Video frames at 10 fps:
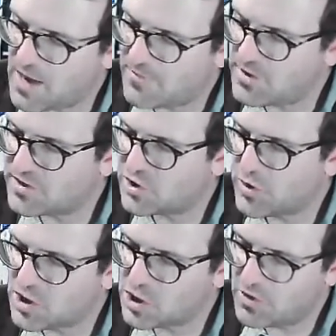Every
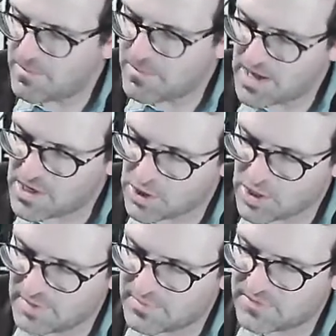stranger and beggar
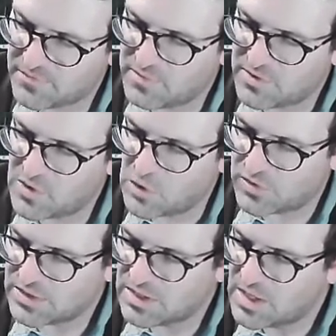comes from
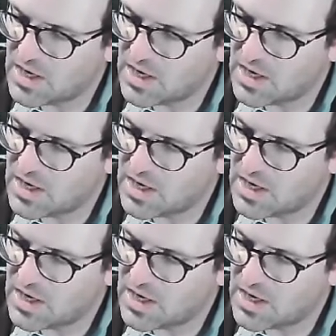Zeus,